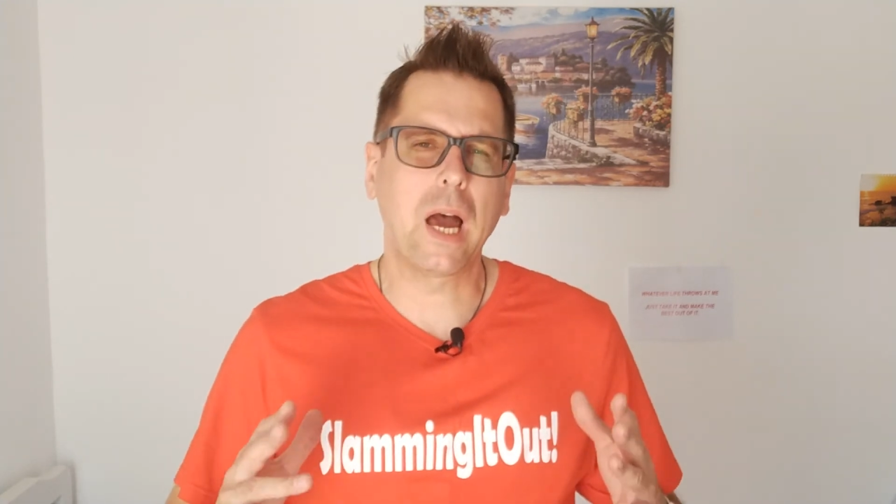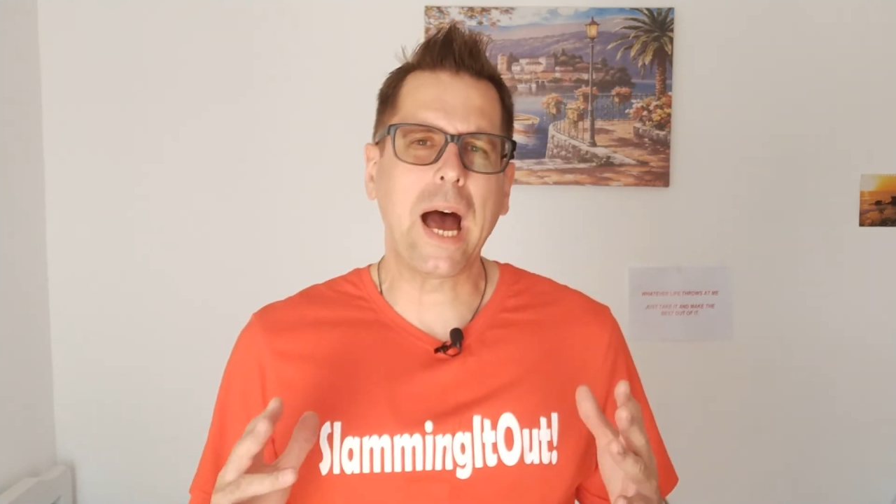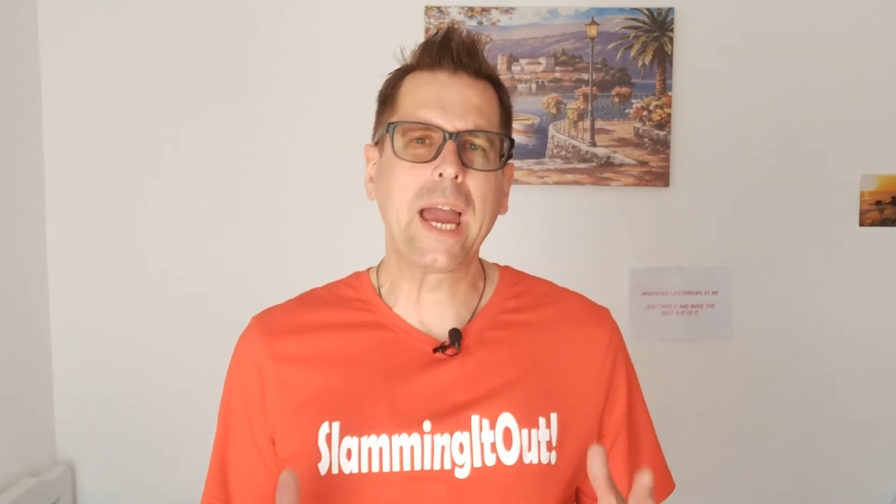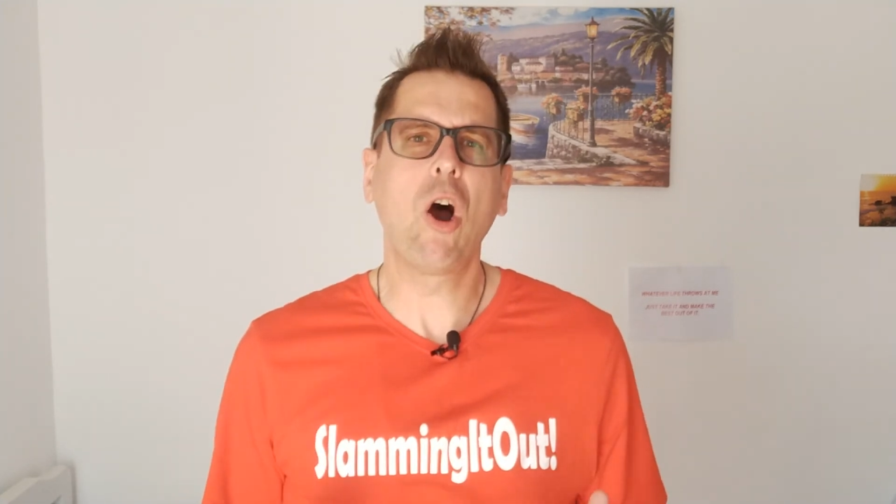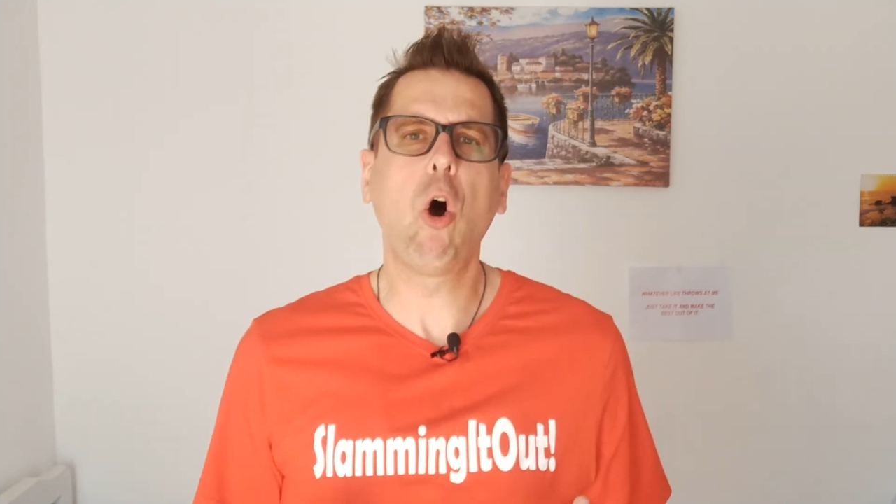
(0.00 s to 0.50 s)

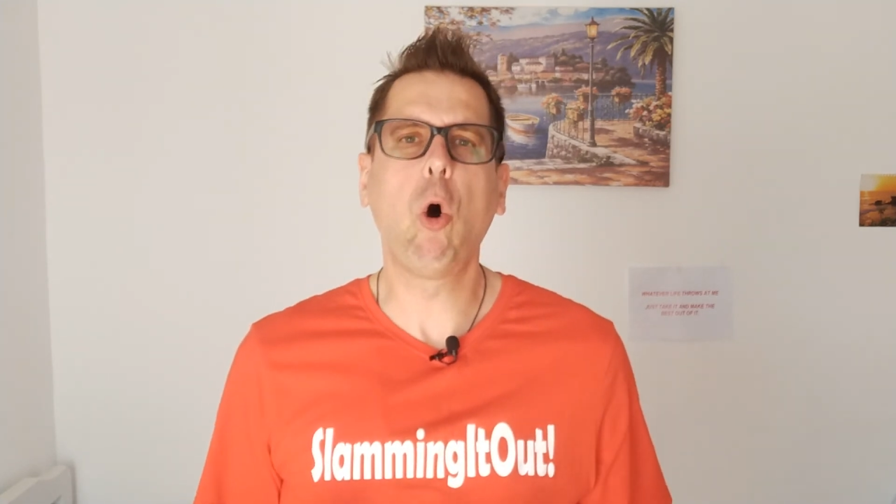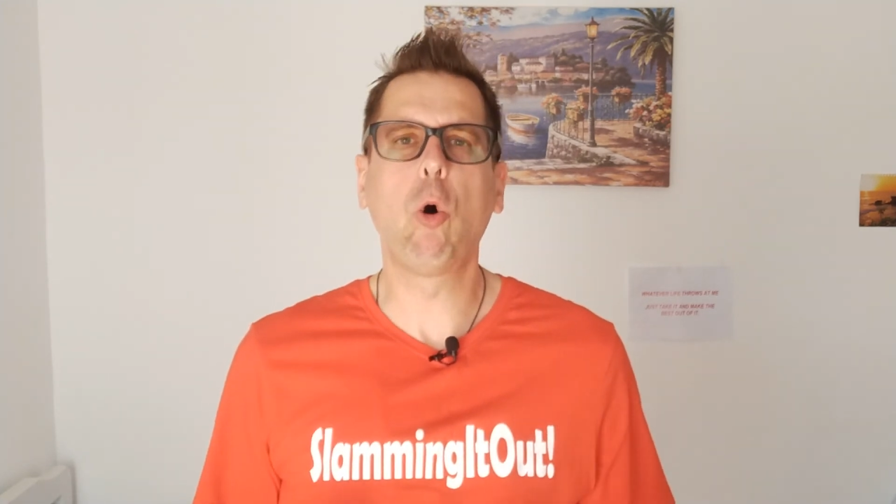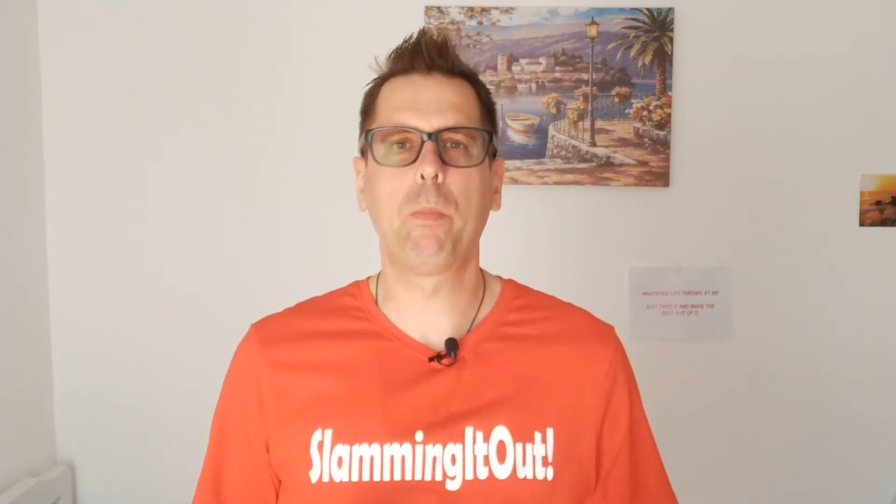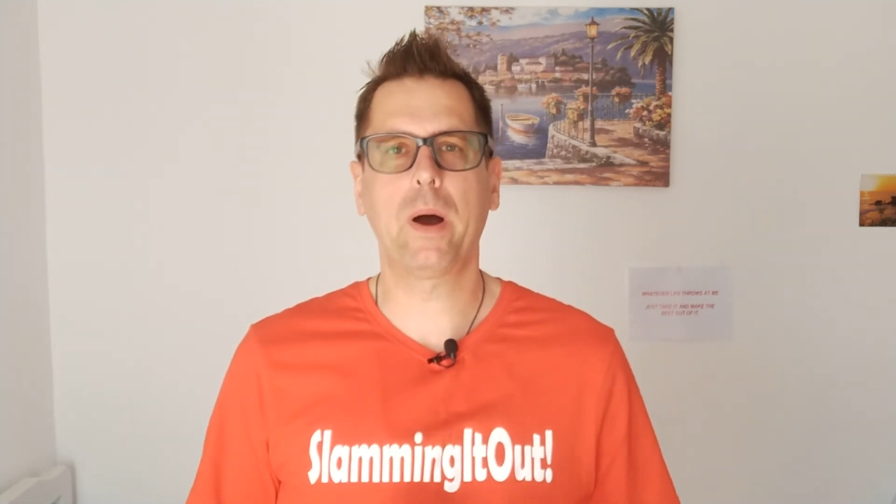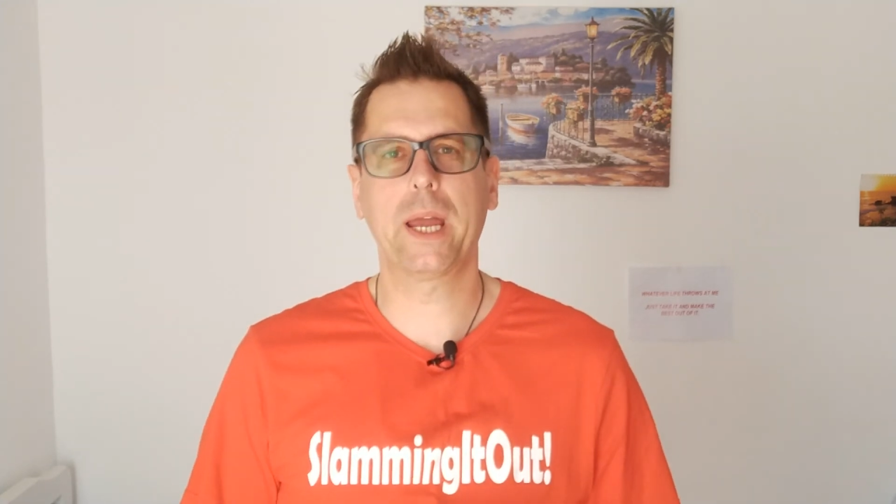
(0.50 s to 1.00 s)
I
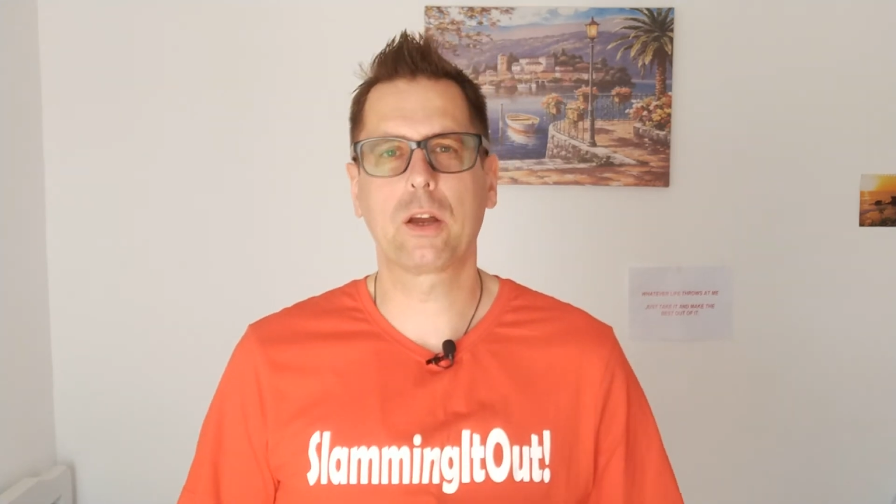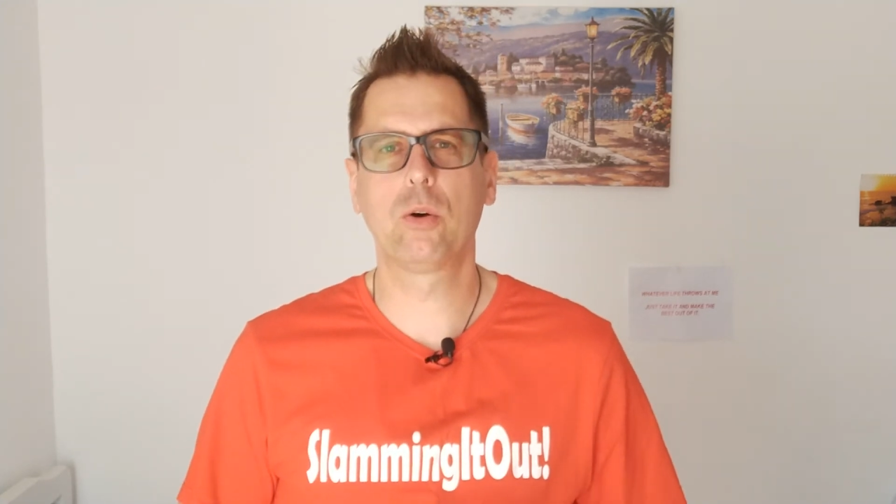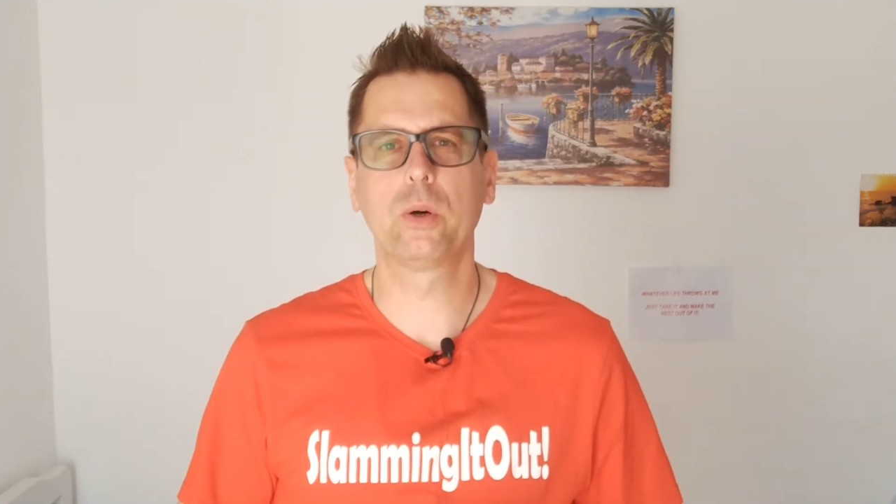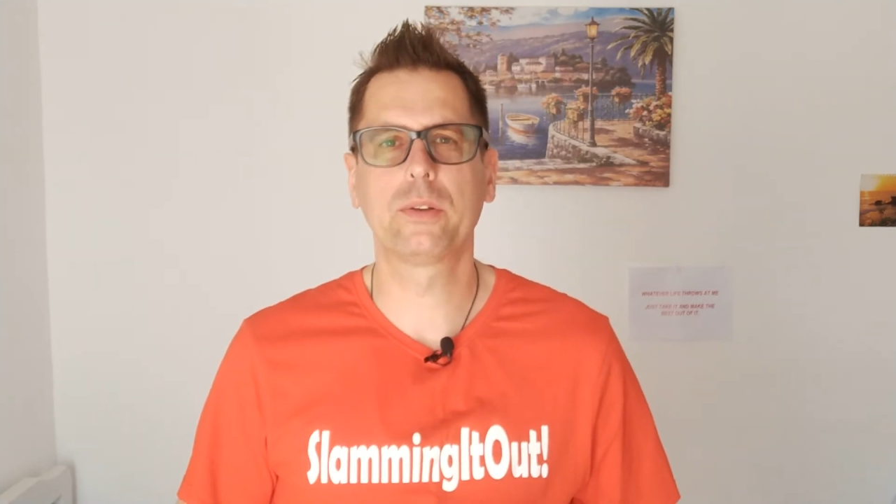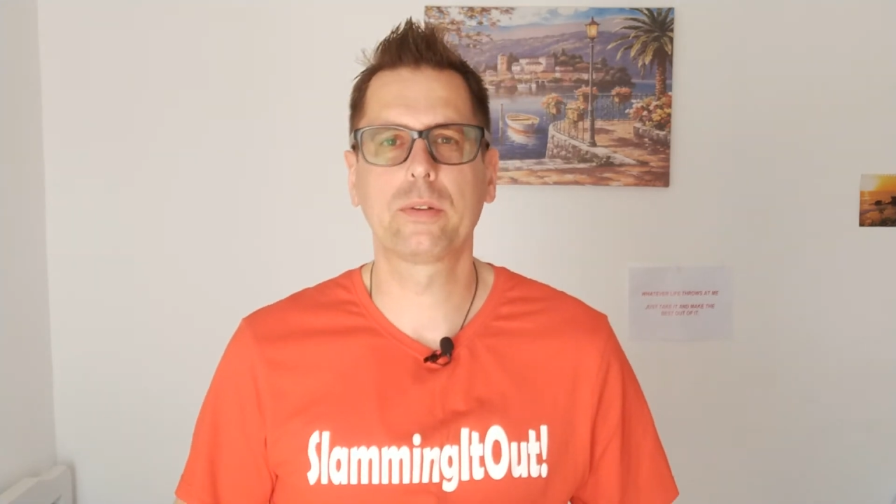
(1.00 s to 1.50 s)
hope I
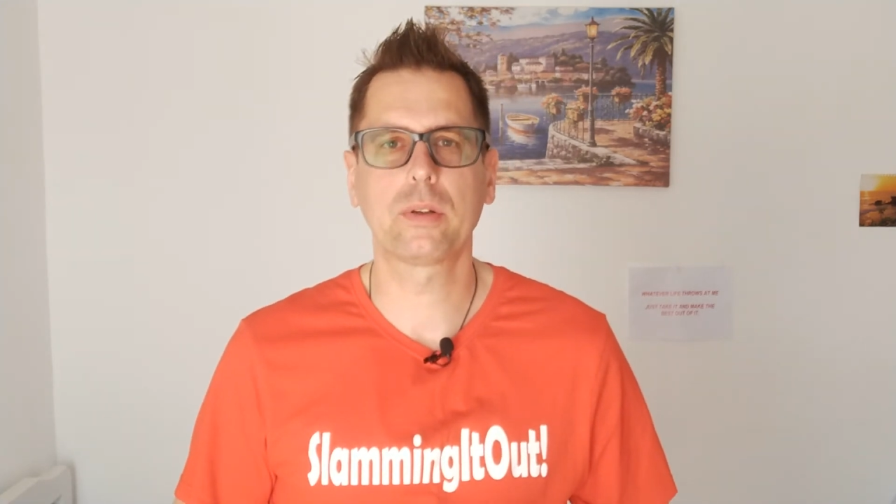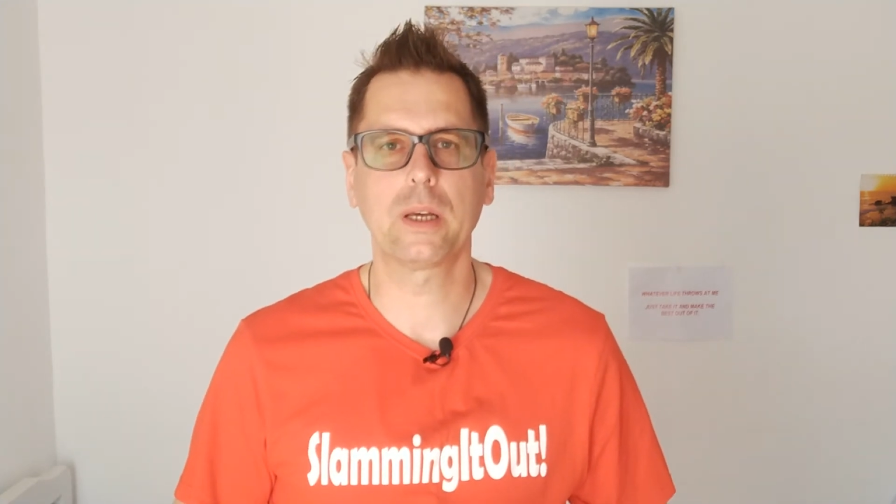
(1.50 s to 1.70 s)
could